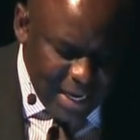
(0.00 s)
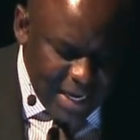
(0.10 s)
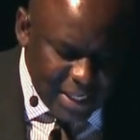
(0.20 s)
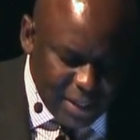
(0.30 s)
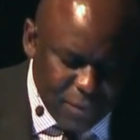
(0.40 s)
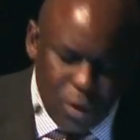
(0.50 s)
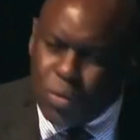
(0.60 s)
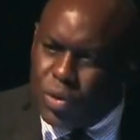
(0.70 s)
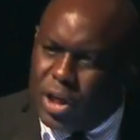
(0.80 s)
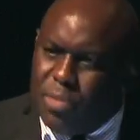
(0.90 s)
leaders of
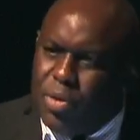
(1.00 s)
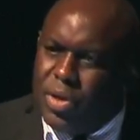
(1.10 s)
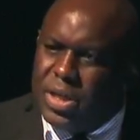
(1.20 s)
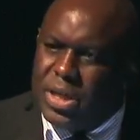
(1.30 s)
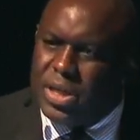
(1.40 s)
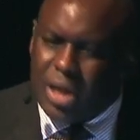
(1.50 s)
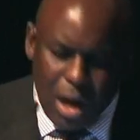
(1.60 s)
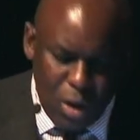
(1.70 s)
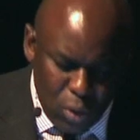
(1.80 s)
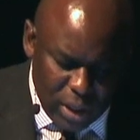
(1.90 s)
those communities
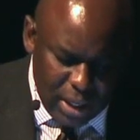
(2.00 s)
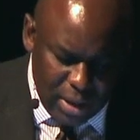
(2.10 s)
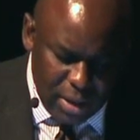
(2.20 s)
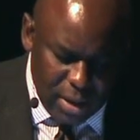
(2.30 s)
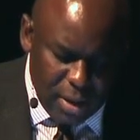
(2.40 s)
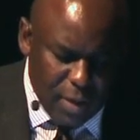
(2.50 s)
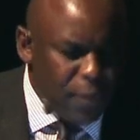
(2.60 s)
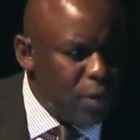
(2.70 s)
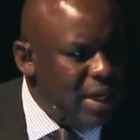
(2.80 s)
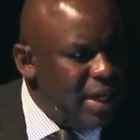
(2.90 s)
are looking
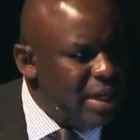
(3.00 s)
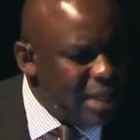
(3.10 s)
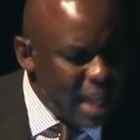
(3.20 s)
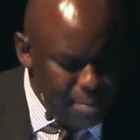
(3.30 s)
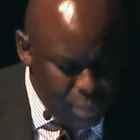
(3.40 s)
for leaders like